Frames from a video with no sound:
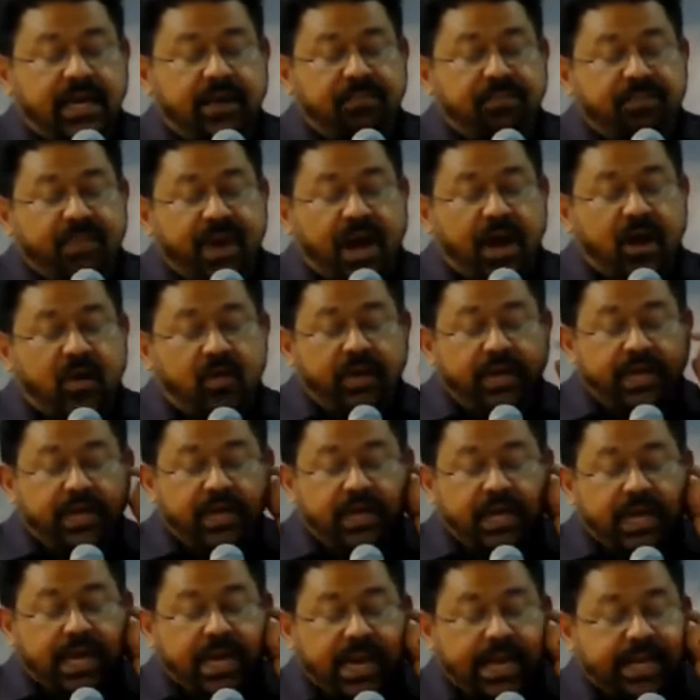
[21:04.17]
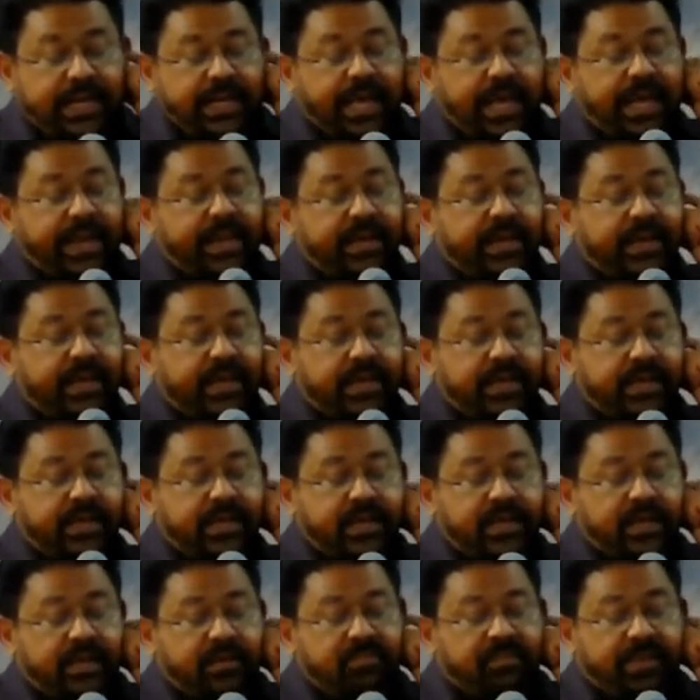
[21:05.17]
proud and arrogant,
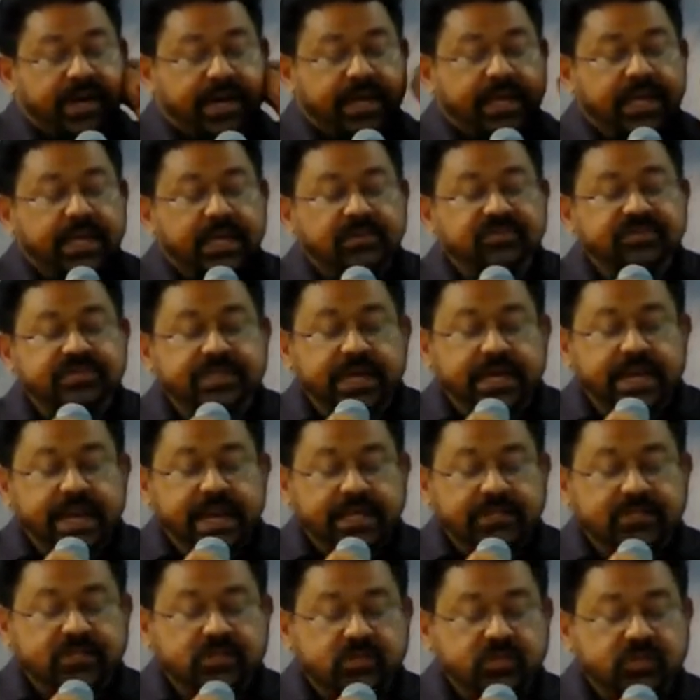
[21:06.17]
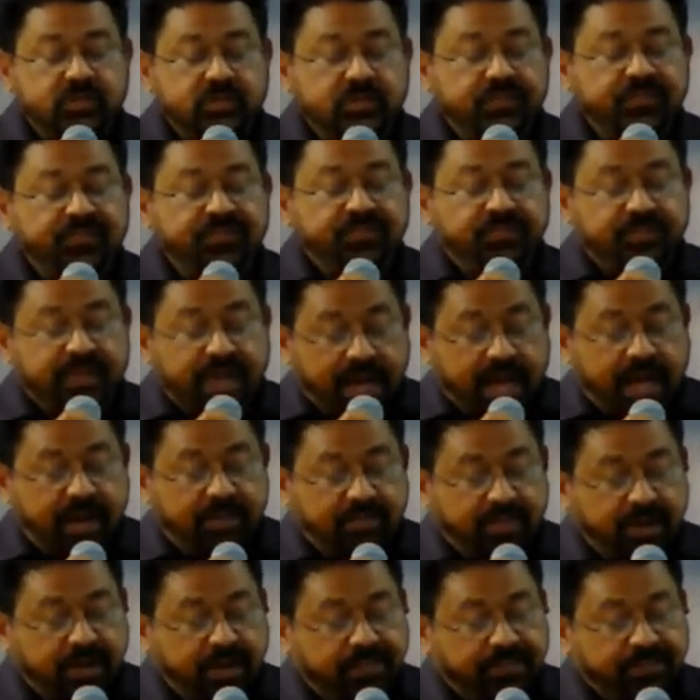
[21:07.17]
but he gives the grace to the
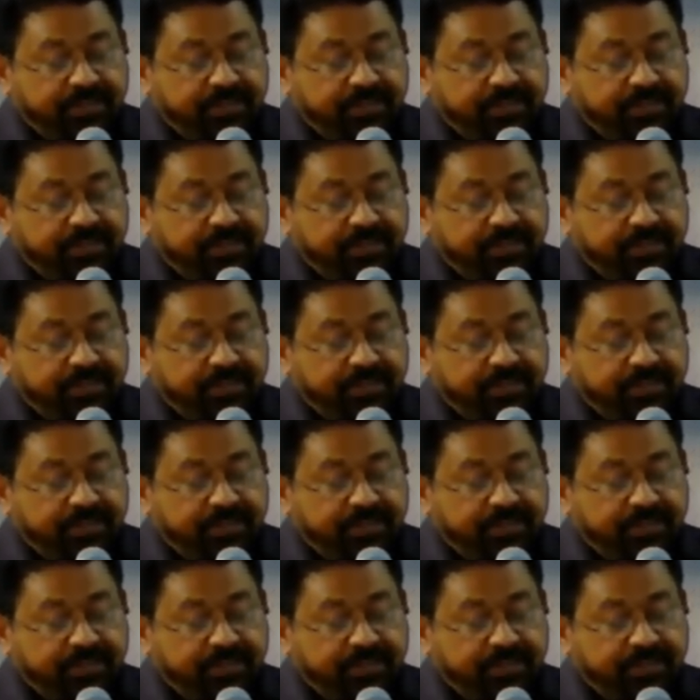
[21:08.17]
humble.